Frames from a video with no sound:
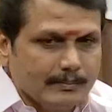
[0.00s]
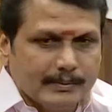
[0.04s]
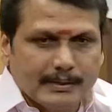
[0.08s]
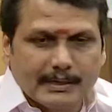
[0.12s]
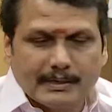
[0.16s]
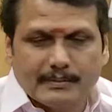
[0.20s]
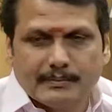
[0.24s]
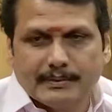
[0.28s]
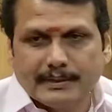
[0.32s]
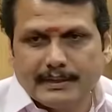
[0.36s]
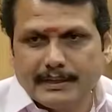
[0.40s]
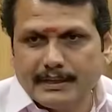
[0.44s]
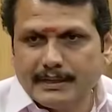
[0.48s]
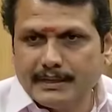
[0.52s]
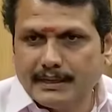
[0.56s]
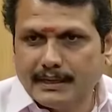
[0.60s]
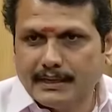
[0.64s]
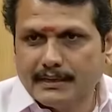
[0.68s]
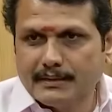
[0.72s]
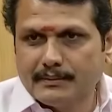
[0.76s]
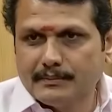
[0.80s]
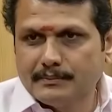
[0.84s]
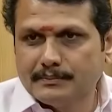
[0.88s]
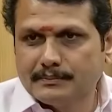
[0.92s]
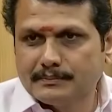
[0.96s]
in the
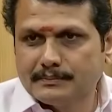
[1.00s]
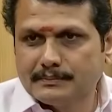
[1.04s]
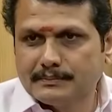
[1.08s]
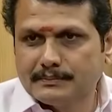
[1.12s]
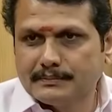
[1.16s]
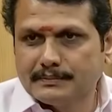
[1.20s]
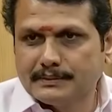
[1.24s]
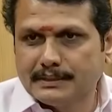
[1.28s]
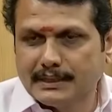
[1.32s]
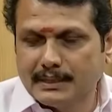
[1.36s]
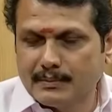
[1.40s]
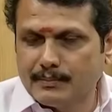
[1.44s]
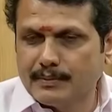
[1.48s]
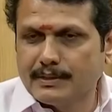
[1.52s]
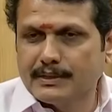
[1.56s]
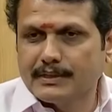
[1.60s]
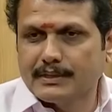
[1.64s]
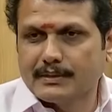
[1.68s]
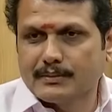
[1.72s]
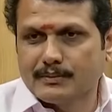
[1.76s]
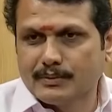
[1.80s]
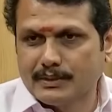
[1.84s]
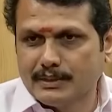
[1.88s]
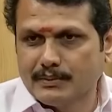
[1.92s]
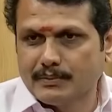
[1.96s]
Coimbatore region.
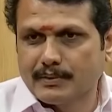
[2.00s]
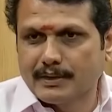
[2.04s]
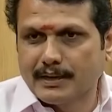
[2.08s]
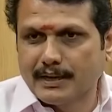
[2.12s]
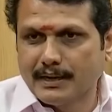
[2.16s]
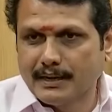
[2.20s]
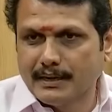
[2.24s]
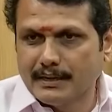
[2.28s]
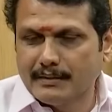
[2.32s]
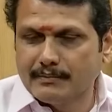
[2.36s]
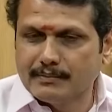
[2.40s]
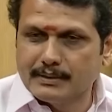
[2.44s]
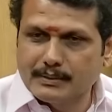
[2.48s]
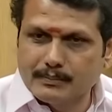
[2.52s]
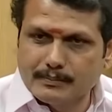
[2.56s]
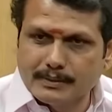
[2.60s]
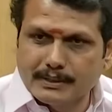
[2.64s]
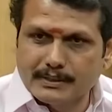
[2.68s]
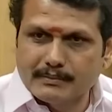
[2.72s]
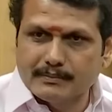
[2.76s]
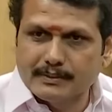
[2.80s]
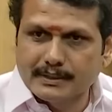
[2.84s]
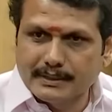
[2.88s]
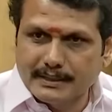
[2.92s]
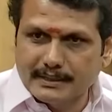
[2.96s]
And uh, as of
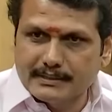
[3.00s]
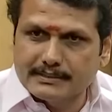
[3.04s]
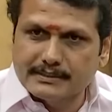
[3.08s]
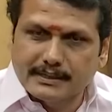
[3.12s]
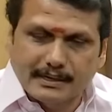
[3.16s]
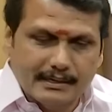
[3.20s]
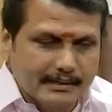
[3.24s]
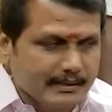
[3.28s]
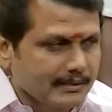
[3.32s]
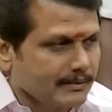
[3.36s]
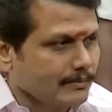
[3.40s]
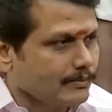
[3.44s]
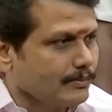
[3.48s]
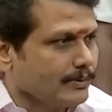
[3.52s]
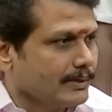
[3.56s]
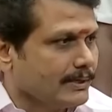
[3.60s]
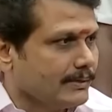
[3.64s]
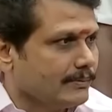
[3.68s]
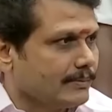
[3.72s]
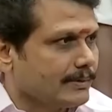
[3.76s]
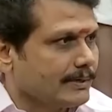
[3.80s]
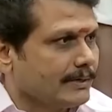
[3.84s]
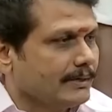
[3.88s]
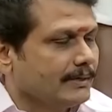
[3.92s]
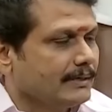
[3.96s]
now, the, uh, the
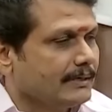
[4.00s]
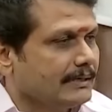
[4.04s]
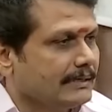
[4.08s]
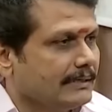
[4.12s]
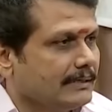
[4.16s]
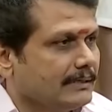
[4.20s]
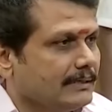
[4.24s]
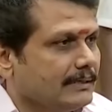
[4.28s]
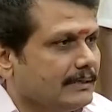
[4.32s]
uh,